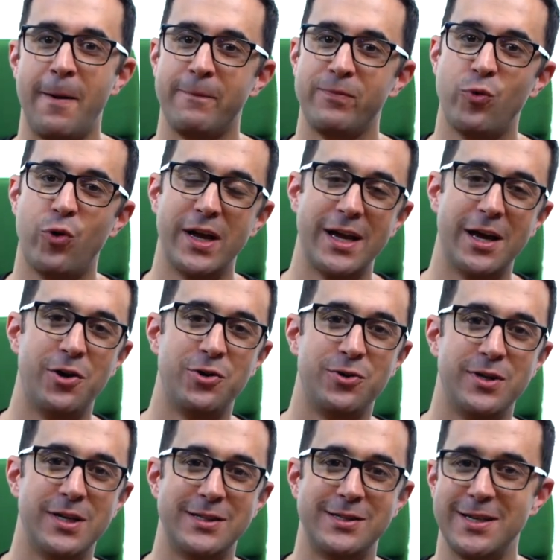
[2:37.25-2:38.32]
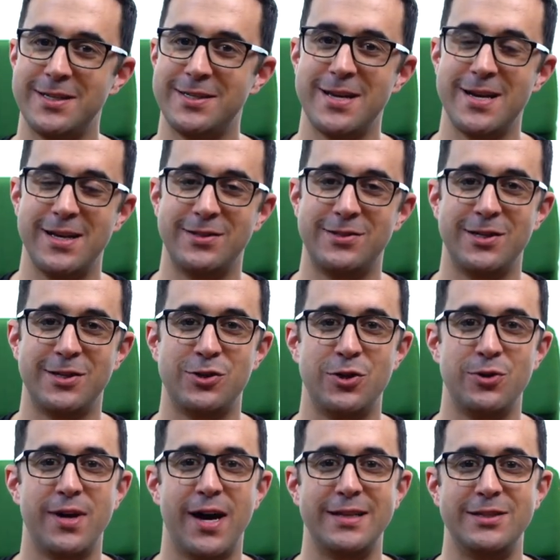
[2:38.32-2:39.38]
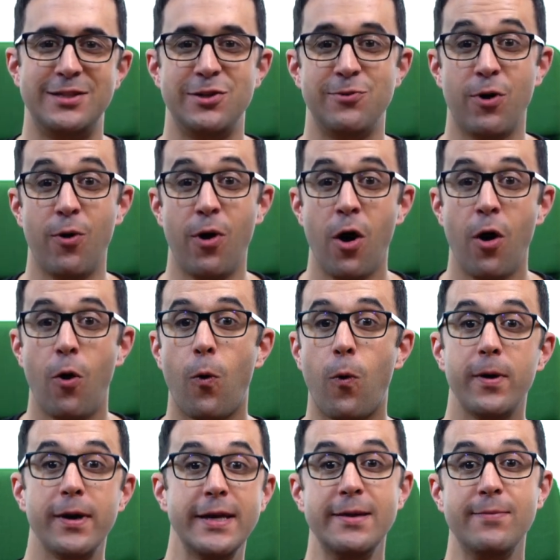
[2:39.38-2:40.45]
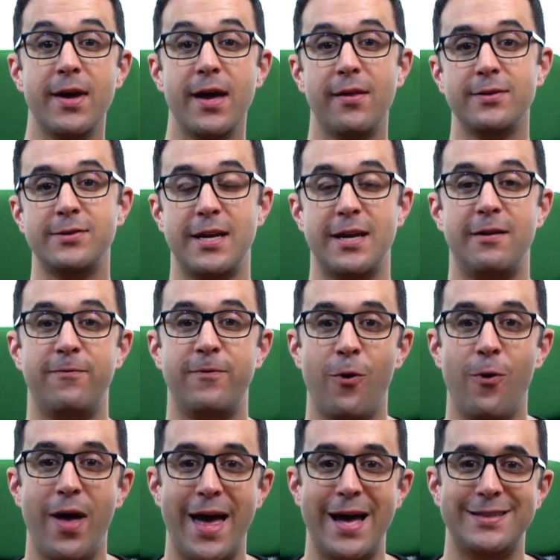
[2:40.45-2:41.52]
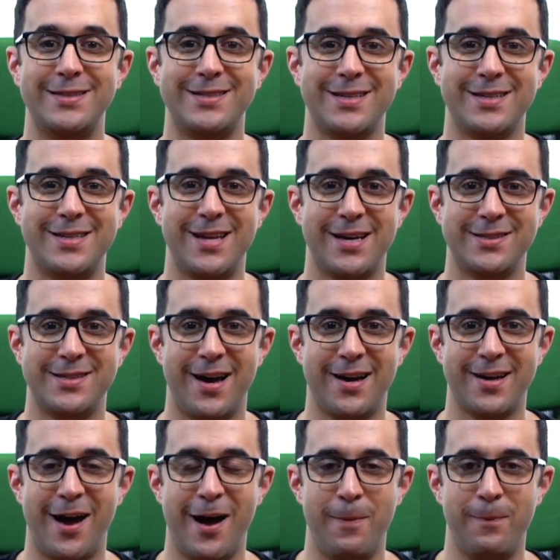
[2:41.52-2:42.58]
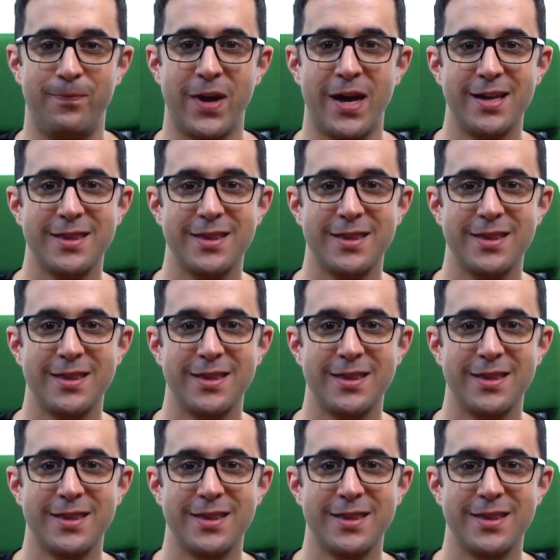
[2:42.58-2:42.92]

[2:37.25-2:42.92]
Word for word: 1-800-688-6290, or email us info@slicktext.com.